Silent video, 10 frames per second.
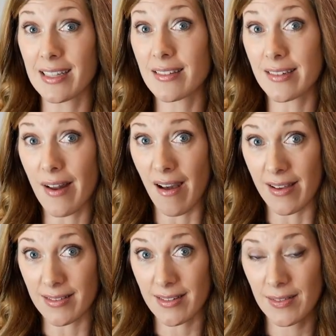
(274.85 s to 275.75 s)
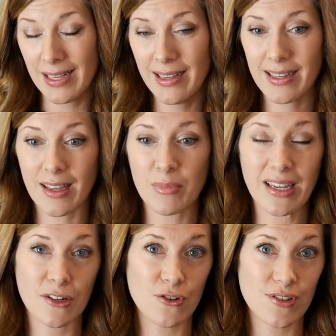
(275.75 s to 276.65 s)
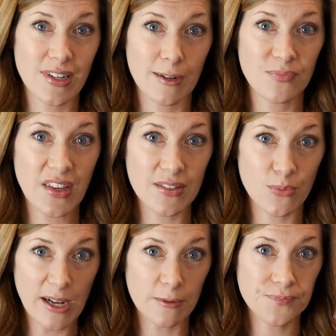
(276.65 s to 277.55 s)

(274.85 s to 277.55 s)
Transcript: is not, can be interesting as well.